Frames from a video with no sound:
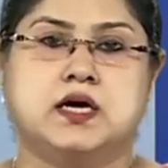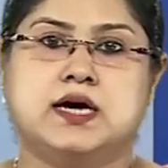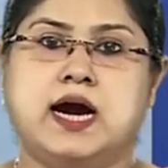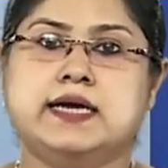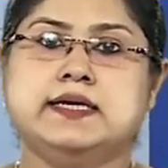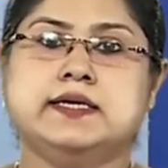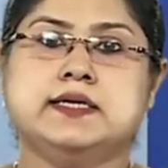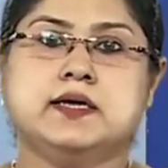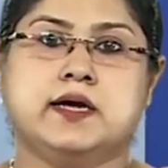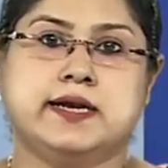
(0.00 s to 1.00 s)

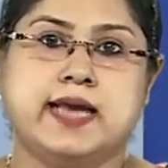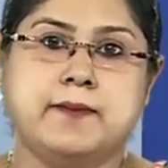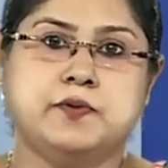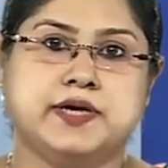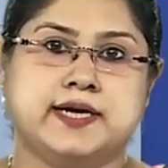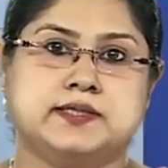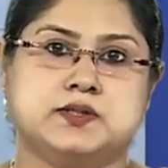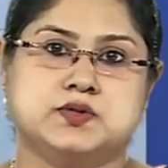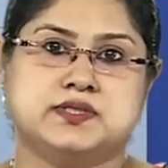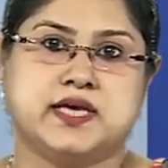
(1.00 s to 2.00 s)
Gardner elaborates
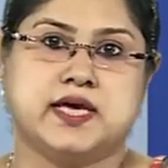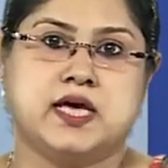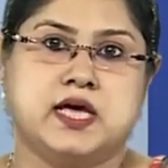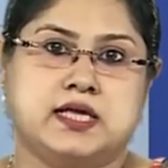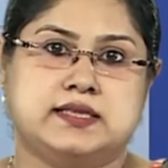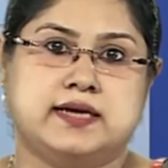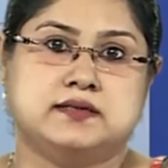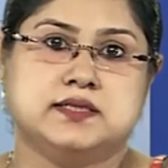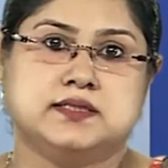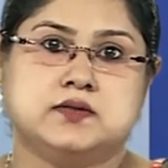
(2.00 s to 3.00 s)
to say
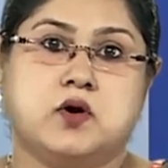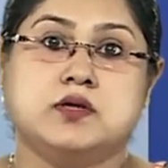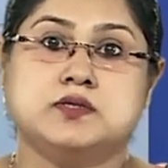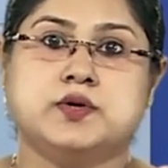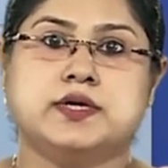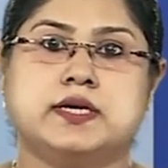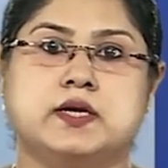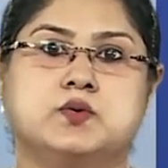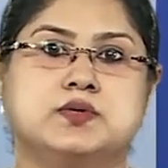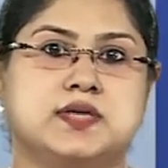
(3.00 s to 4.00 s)
that this also
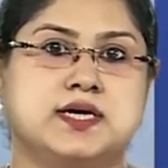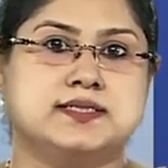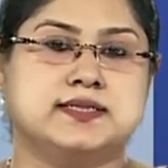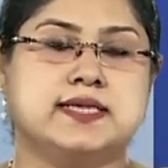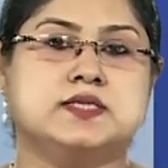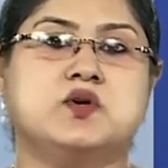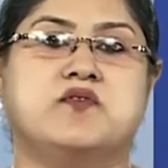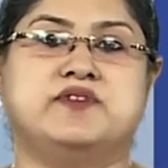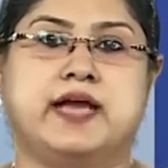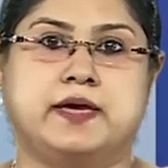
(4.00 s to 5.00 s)
includes a sense
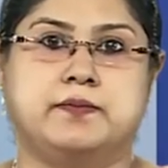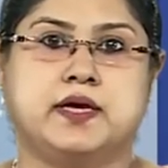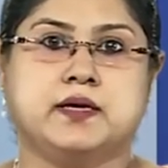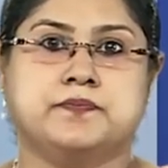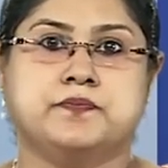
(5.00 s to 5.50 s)
of timing,